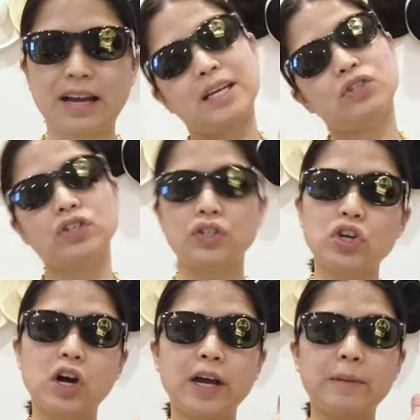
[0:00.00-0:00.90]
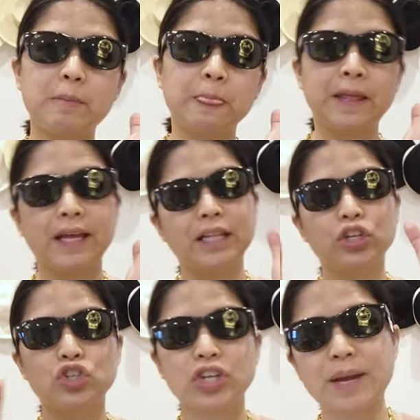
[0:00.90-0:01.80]
It's just not the
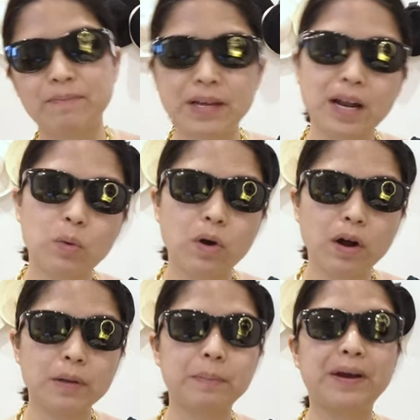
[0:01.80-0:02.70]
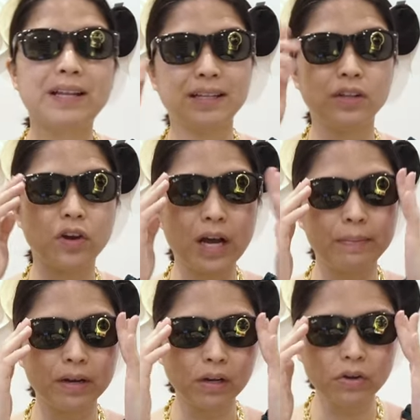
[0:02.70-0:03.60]
shape that I want, but look,
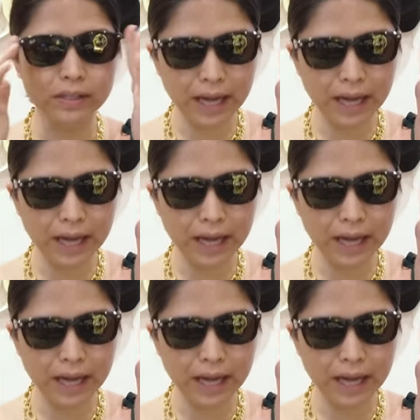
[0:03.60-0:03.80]
I'm going to look